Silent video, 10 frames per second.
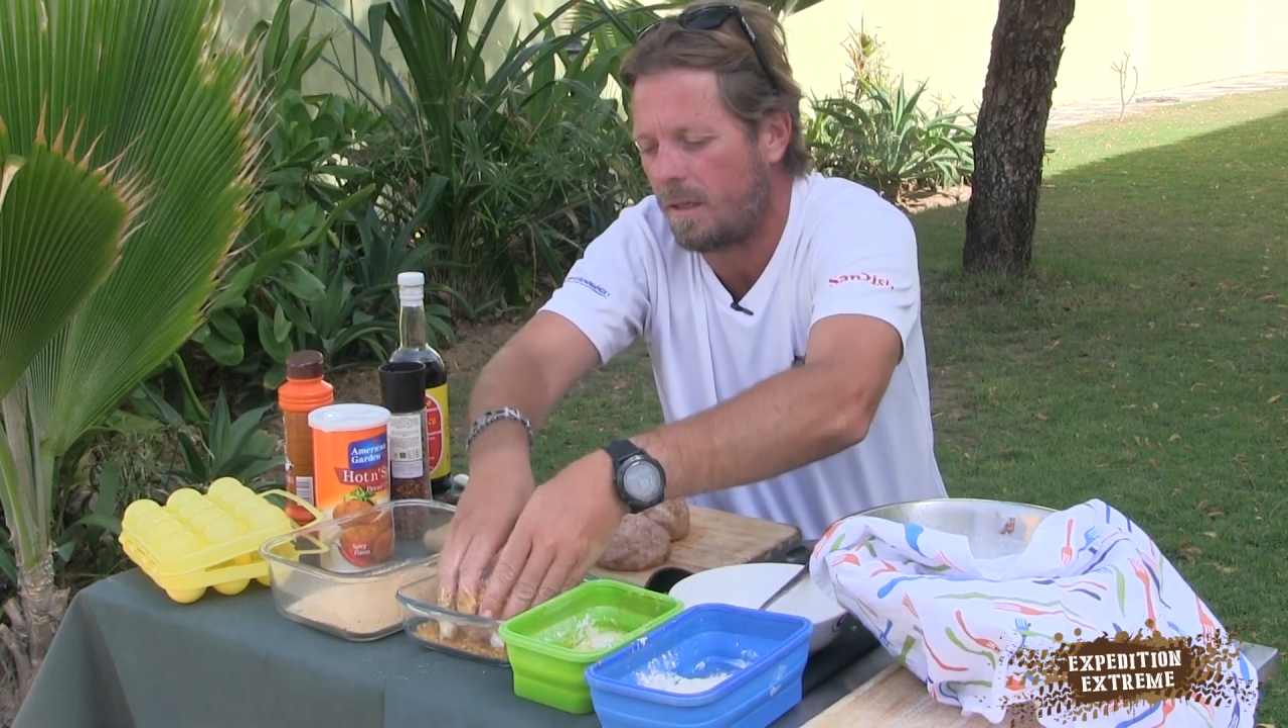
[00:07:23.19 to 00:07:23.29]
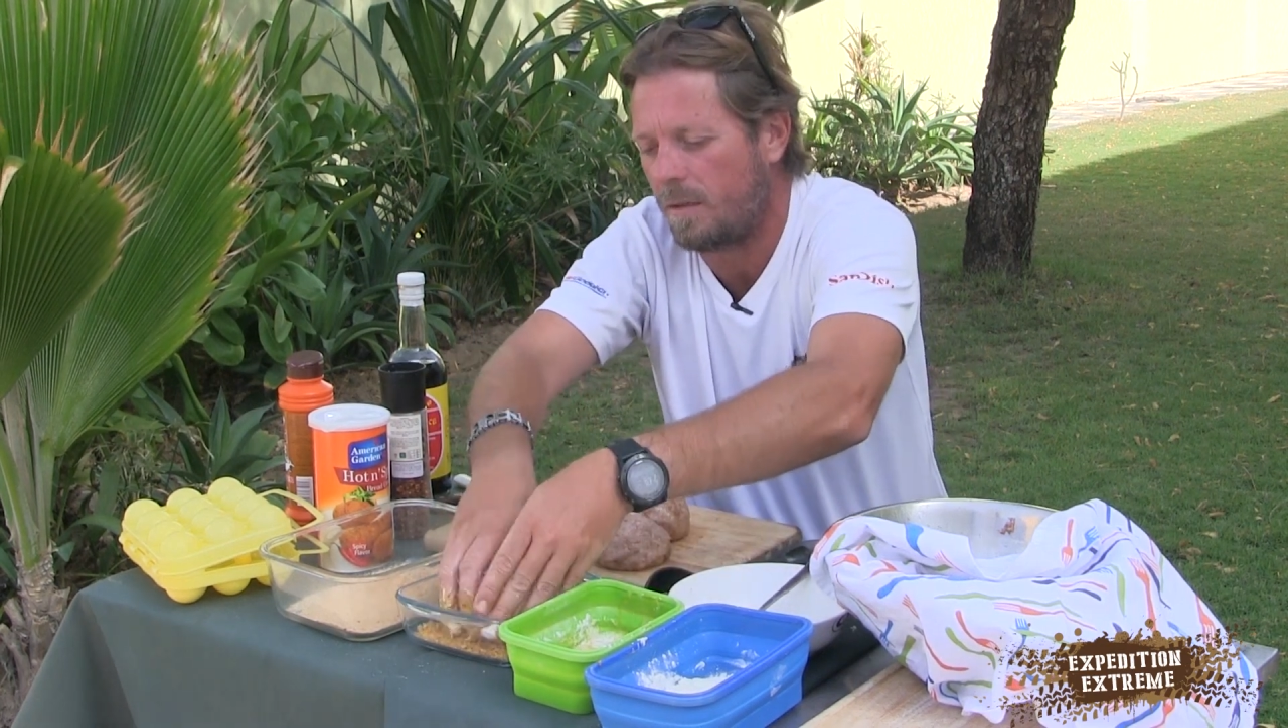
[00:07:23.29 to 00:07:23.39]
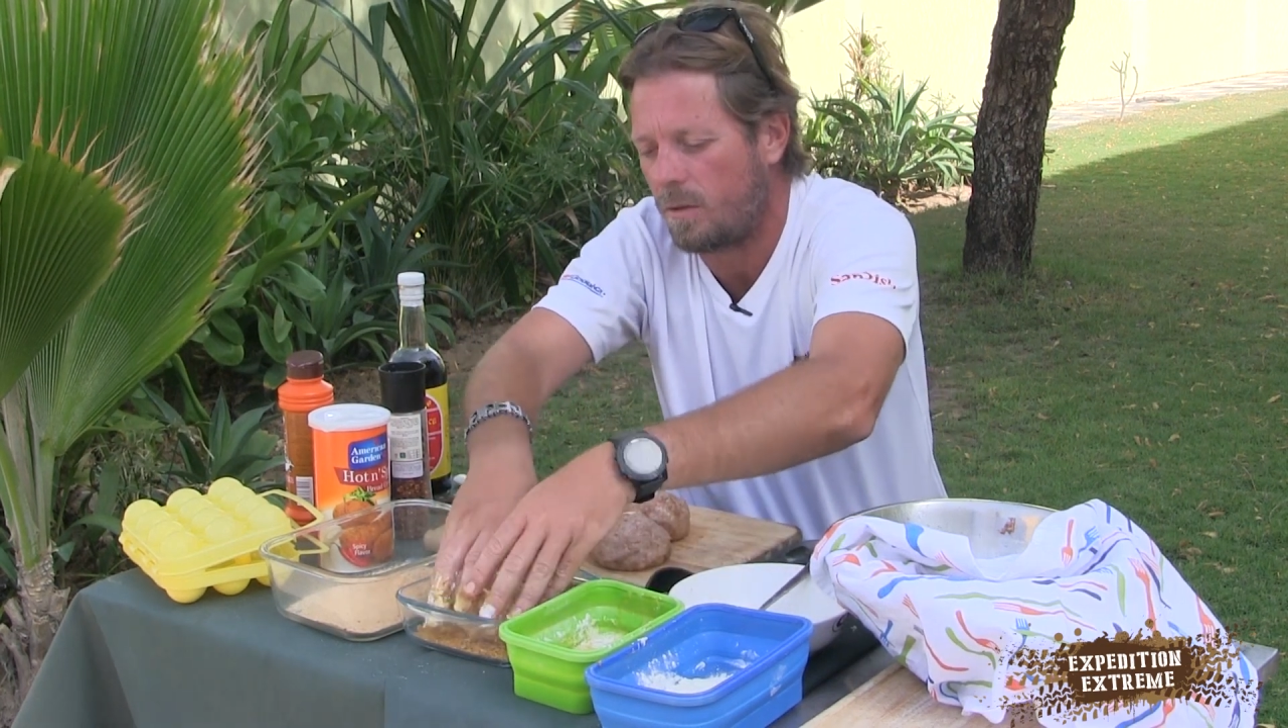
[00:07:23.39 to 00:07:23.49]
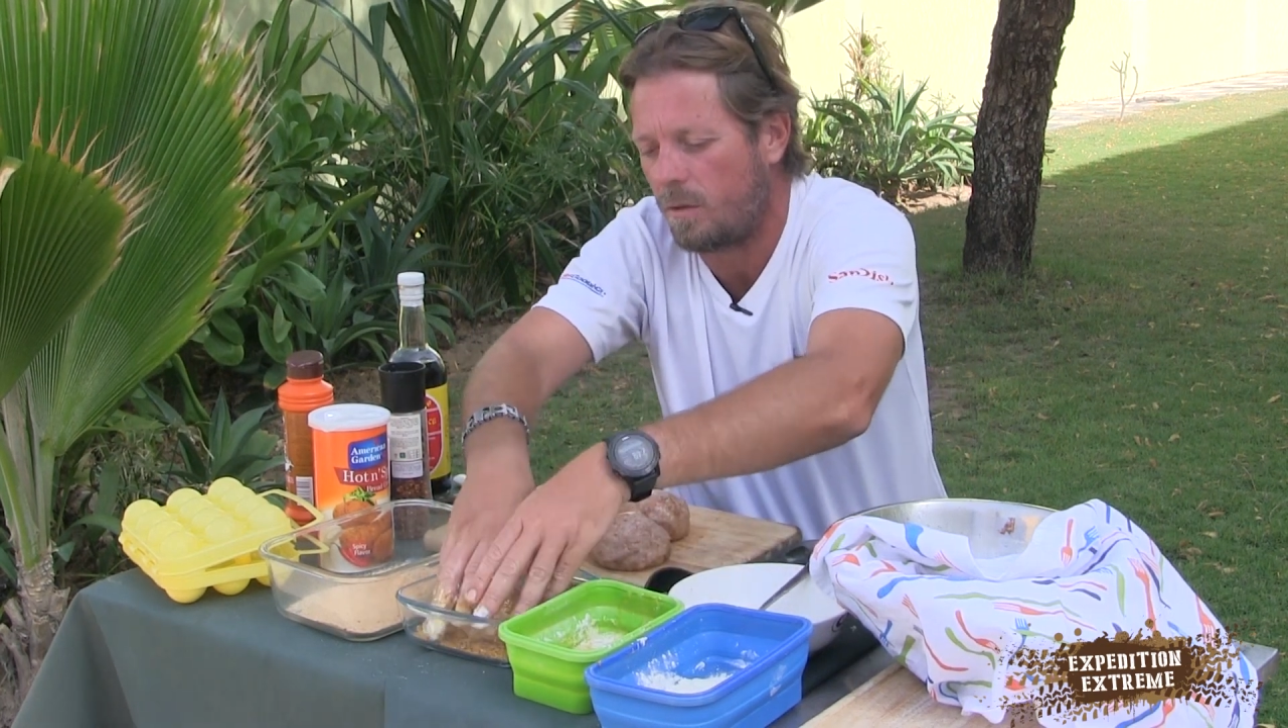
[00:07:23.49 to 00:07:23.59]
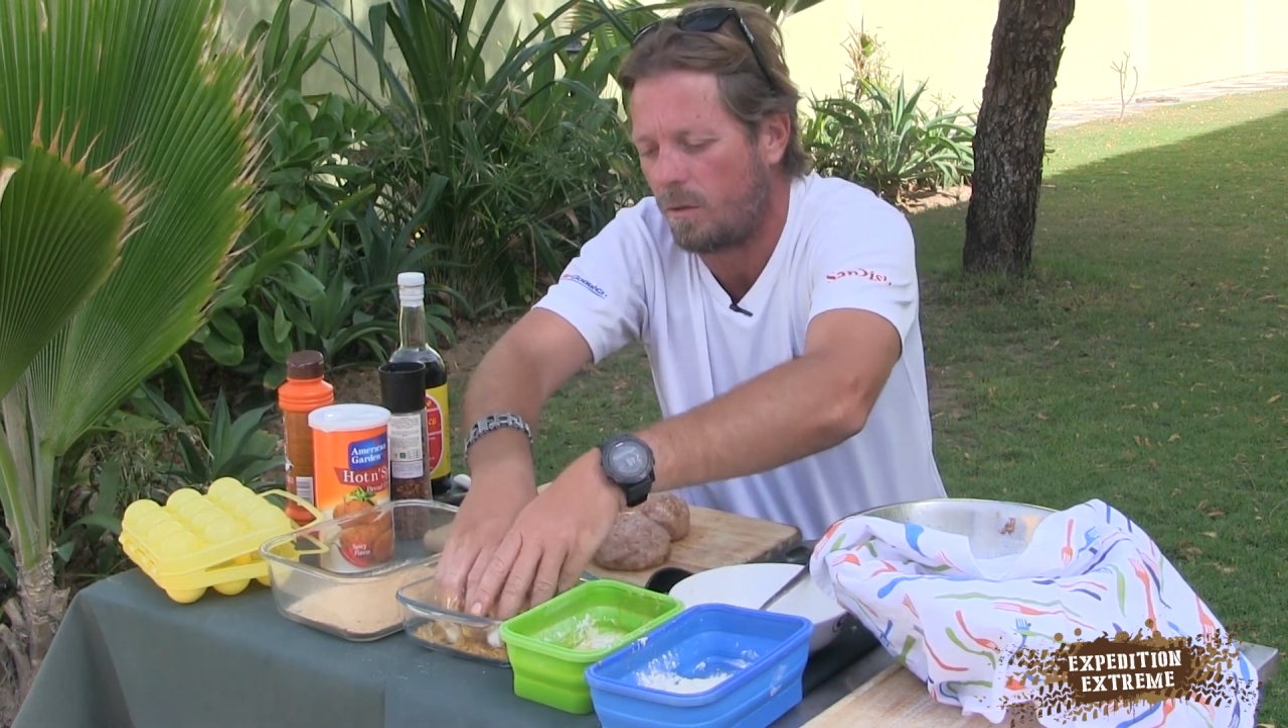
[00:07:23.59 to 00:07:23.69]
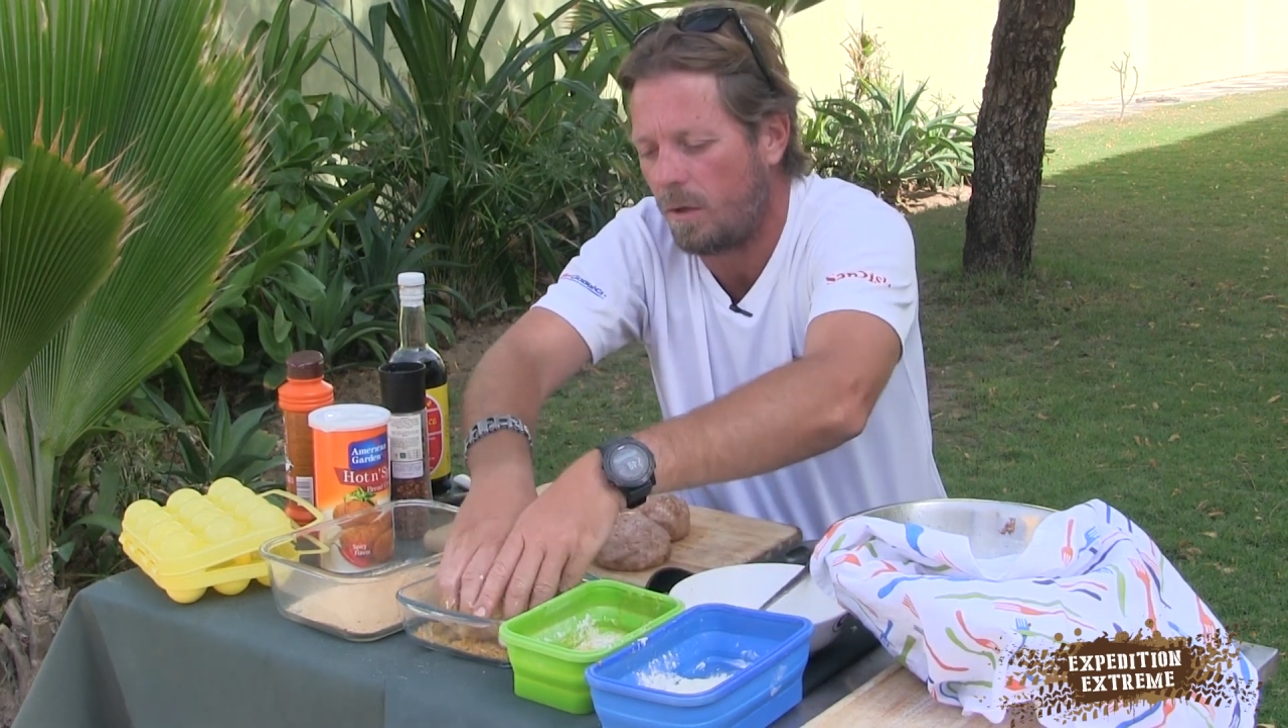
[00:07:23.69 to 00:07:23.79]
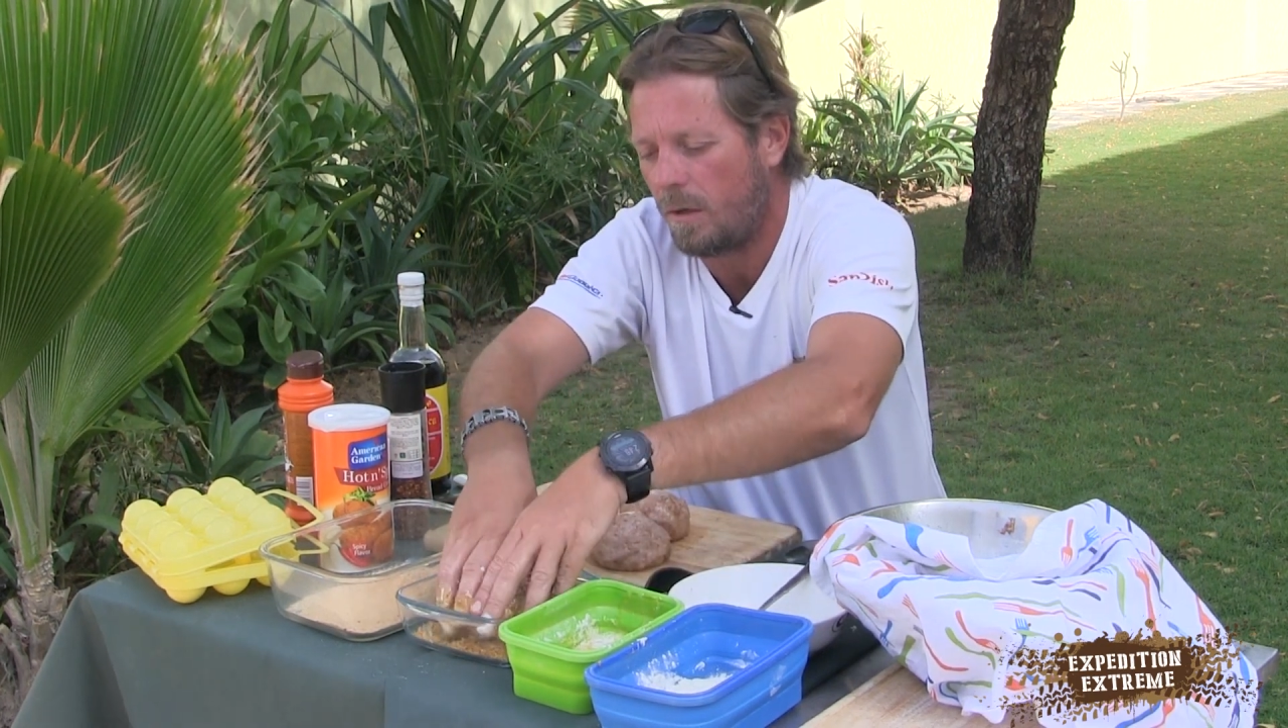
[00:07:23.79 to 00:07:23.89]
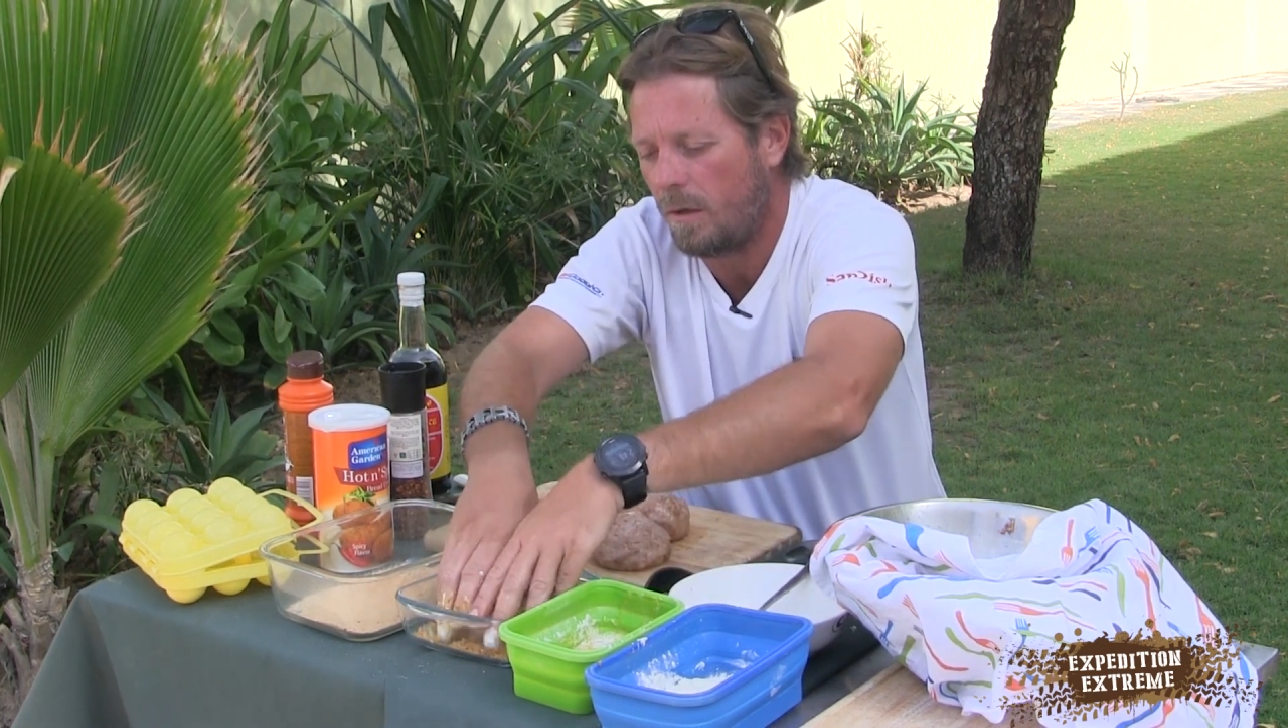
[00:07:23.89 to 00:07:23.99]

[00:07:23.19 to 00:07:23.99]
into